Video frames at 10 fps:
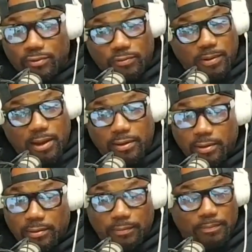was
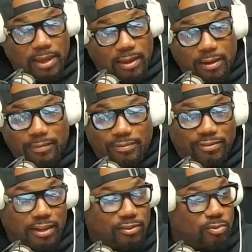probably,
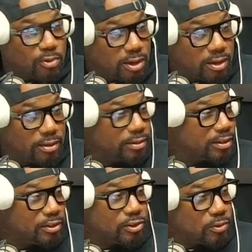6'1",
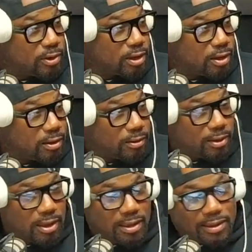can do it all.
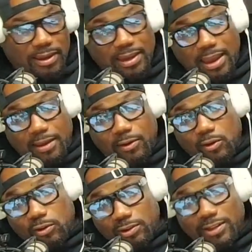He had
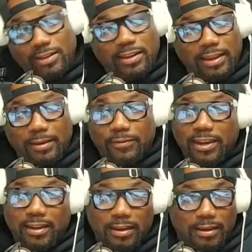early if
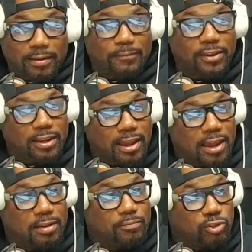he didn't
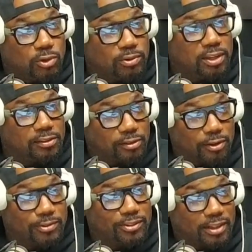had him 2 knee
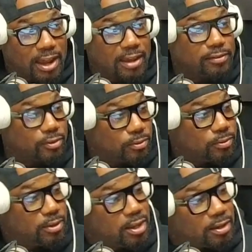surgeries in high
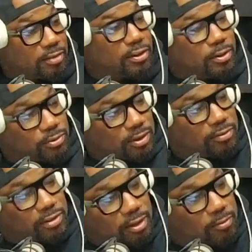school because he was
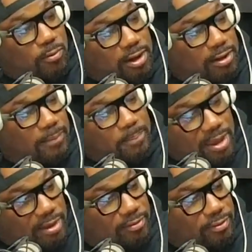considered one of the
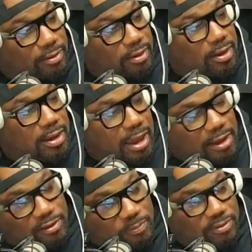best
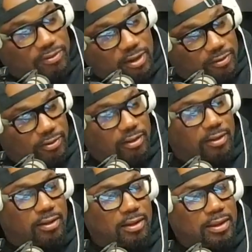at his
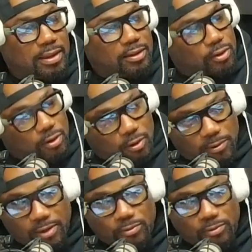position. You know, he